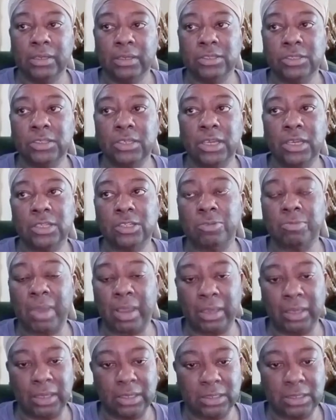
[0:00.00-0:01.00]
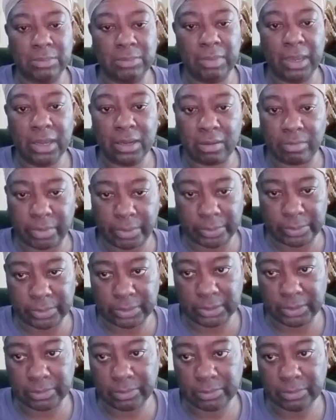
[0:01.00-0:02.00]
she had told me I can get some
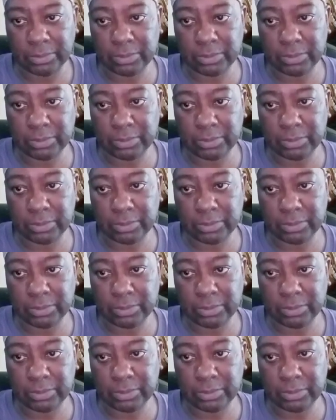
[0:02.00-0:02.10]
edibles.